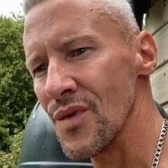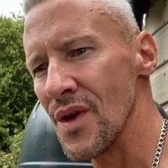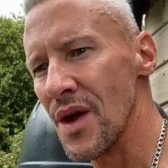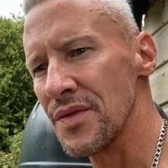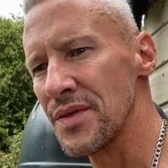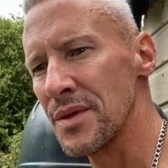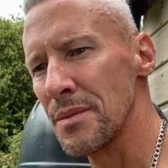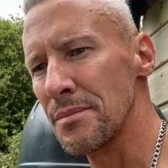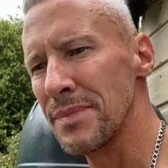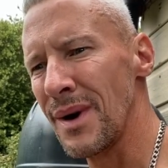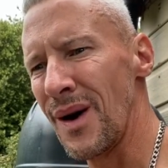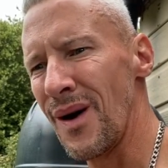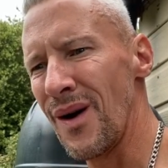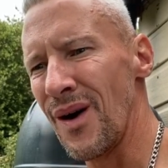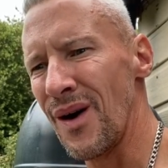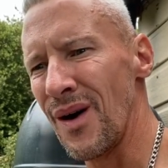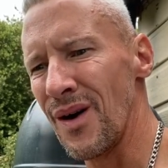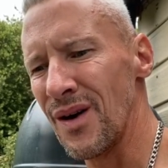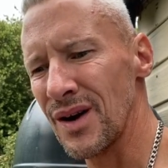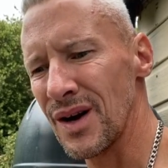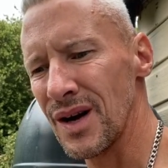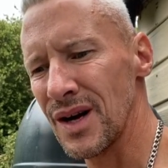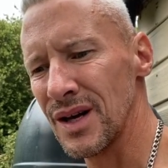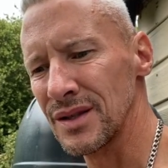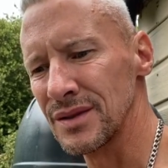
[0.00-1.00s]
the
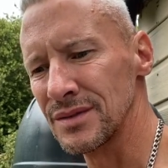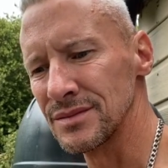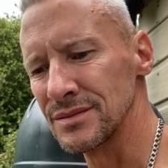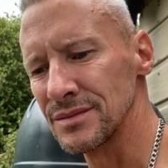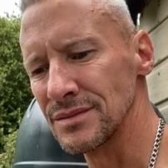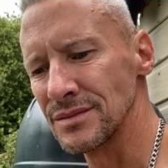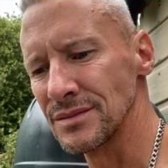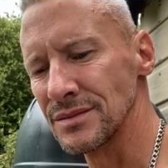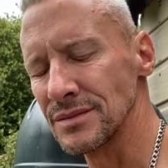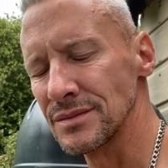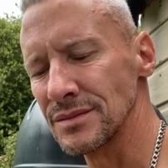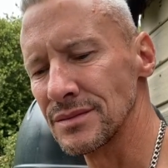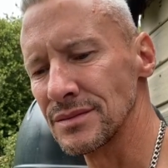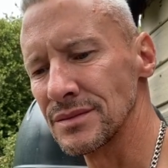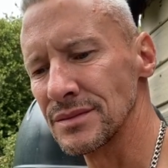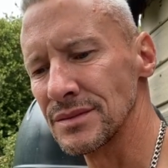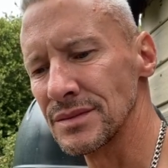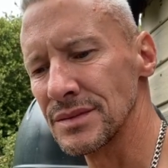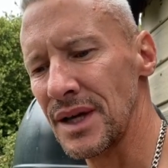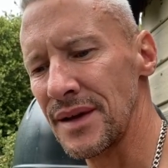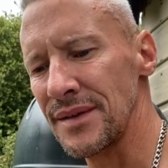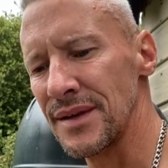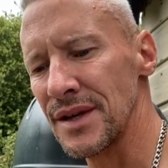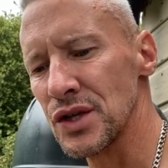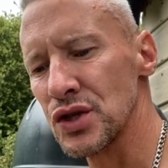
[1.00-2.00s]
bark
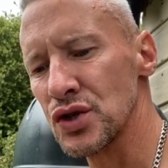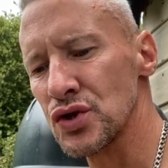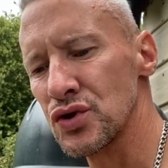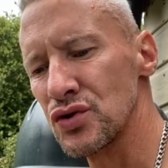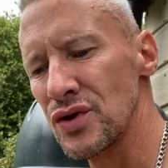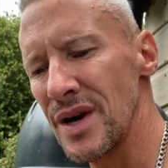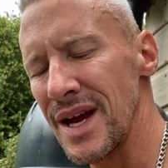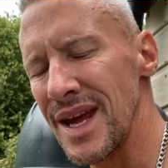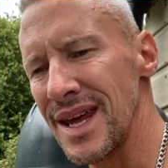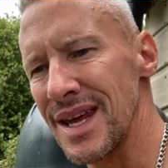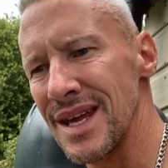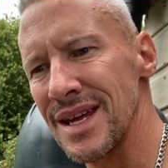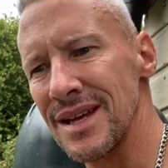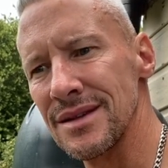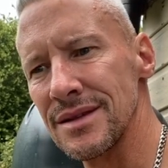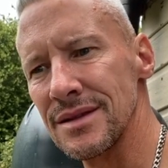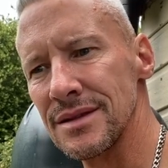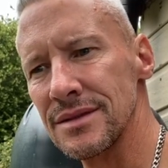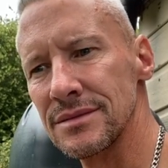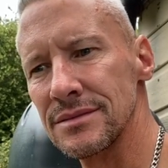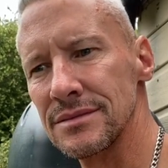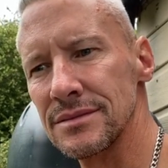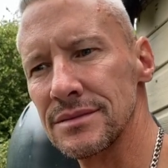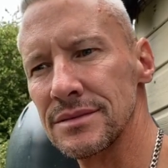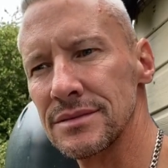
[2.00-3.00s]
and the tree
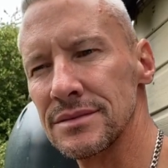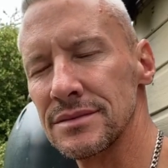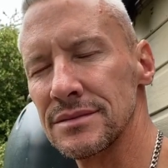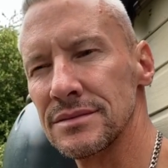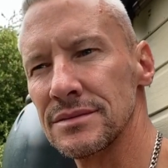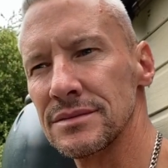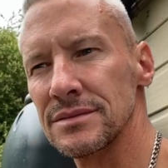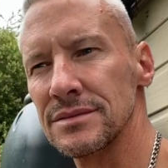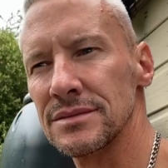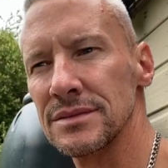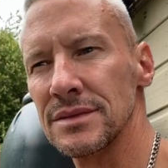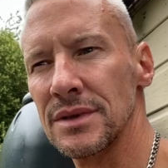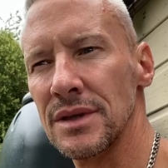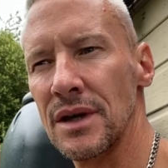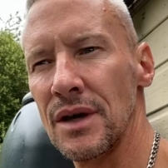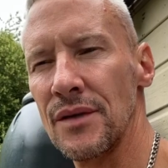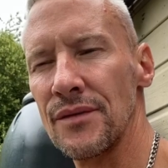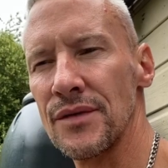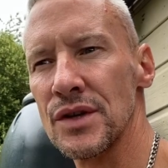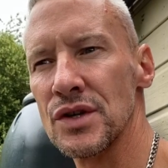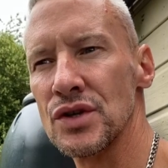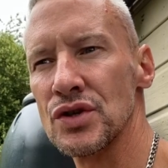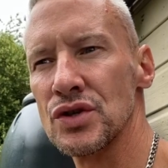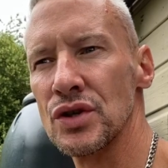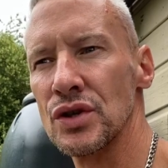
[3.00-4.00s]
of
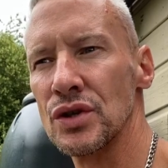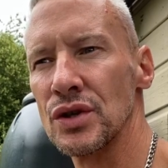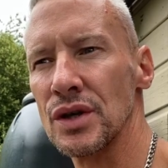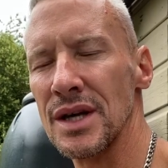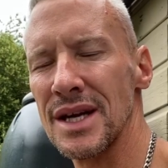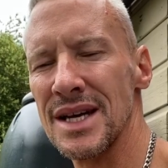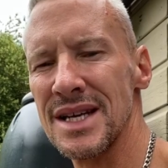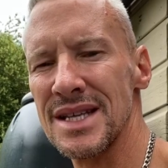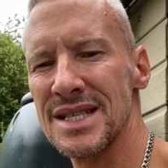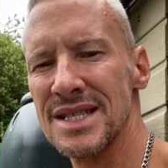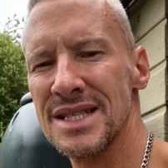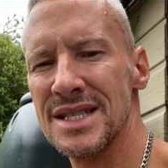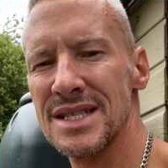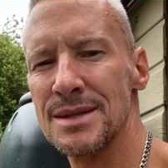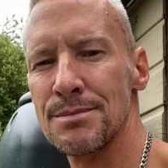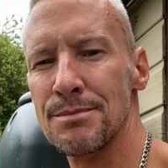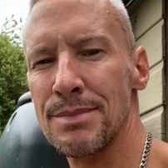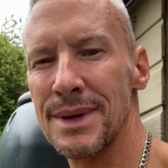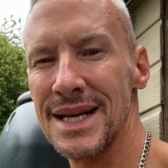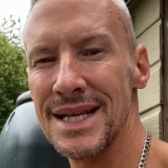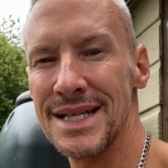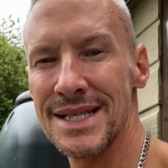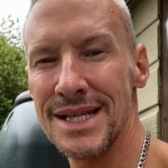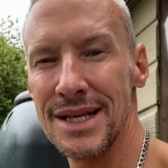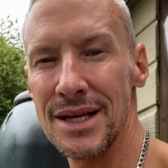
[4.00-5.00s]
the trunk is
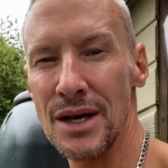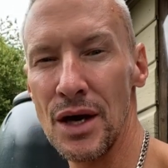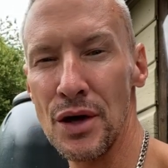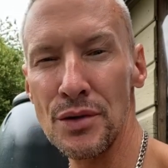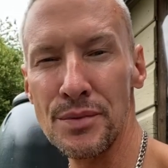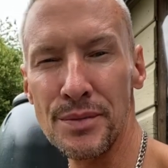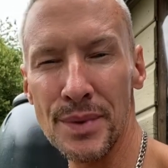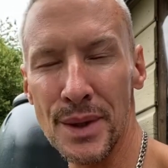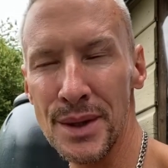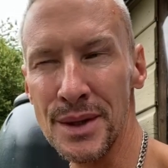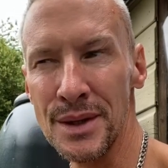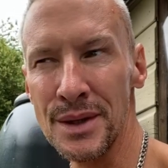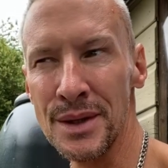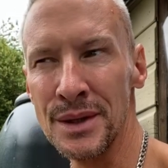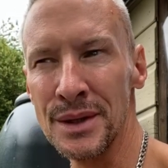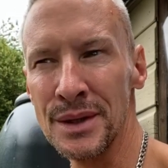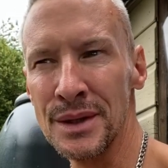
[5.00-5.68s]
splitting open,